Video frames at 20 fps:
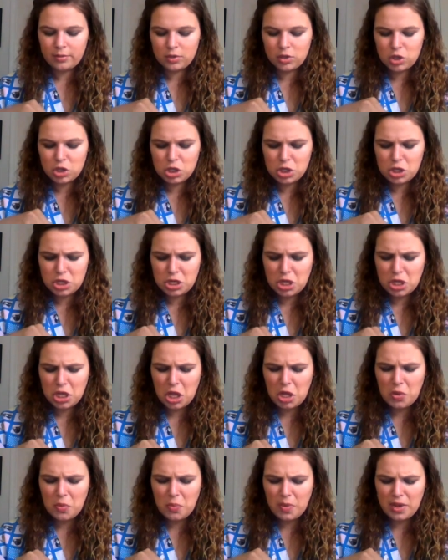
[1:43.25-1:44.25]

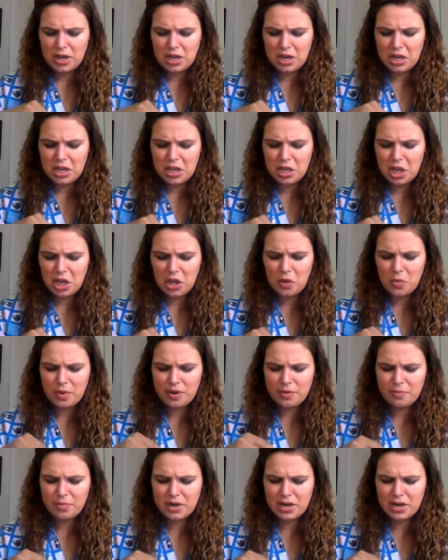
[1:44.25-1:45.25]
Open,
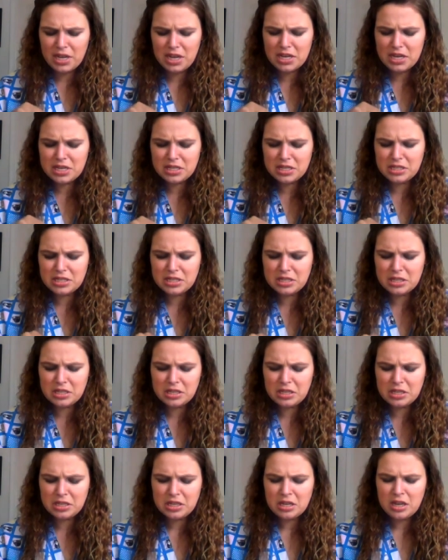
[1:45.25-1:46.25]
please.
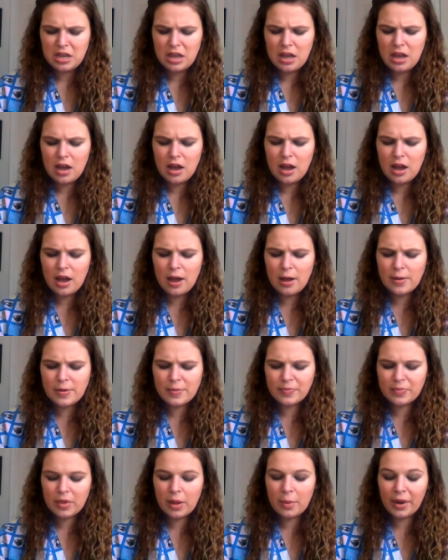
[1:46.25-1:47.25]
But
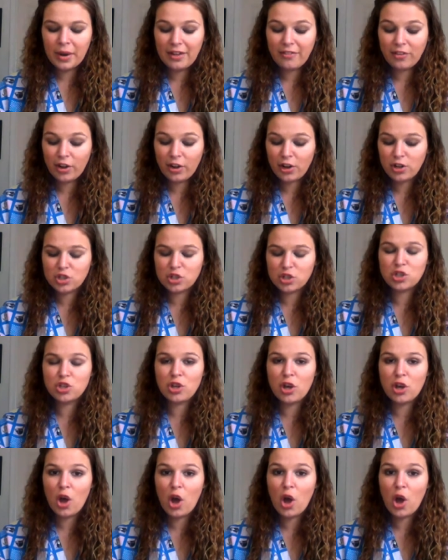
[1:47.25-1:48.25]
I've heard
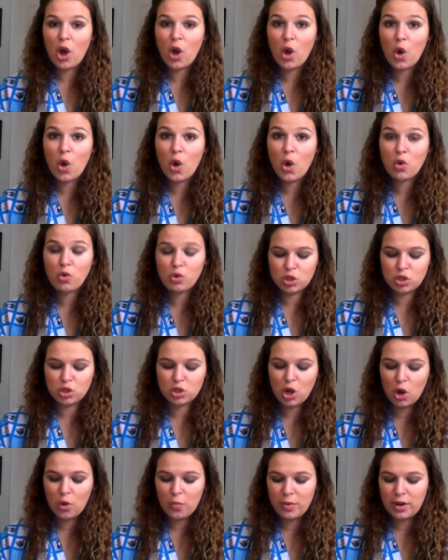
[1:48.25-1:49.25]
so
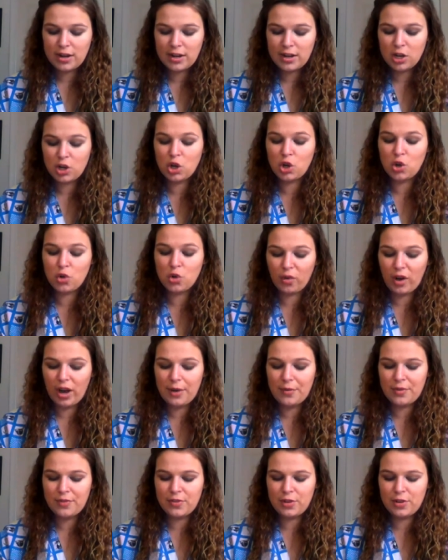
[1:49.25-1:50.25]
many
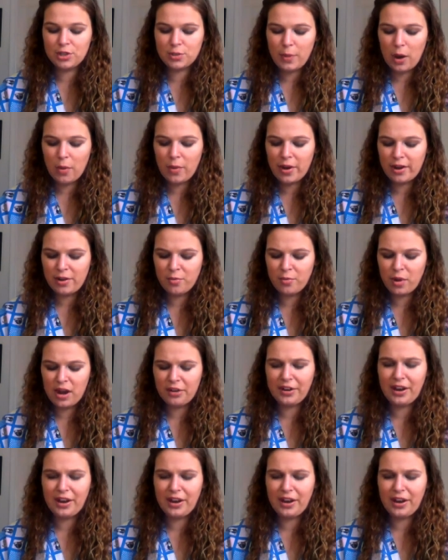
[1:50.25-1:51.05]
great reviews about Wet n Wild.